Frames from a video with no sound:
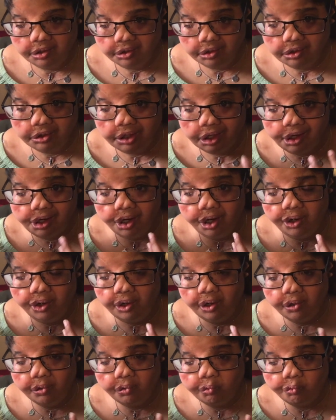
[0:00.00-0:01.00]

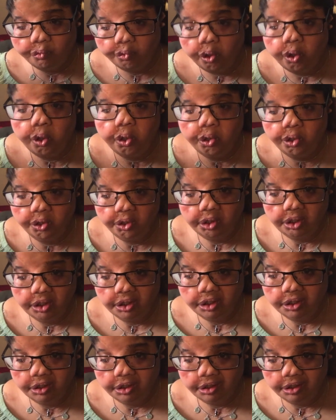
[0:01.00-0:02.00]
their role
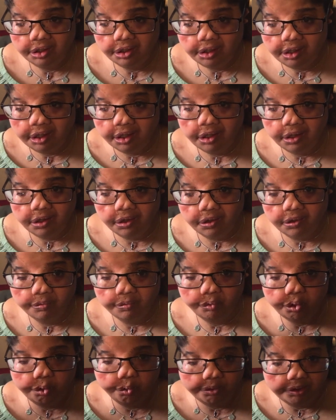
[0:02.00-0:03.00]
of
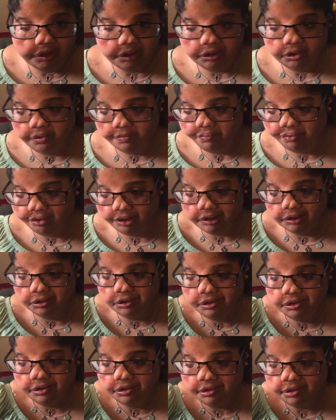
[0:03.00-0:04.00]
Queen or
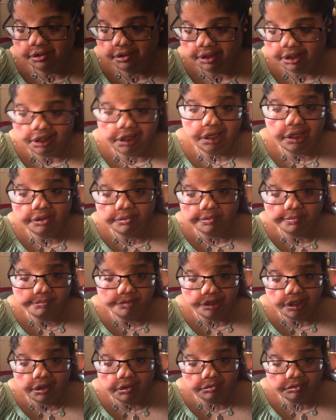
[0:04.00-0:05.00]
Prince ahead of
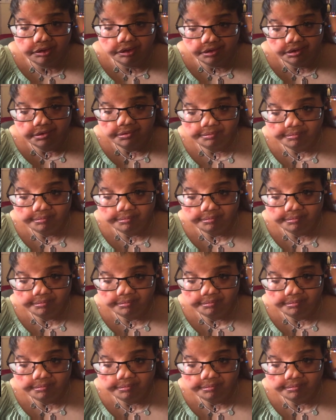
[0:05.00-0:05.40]
themselves.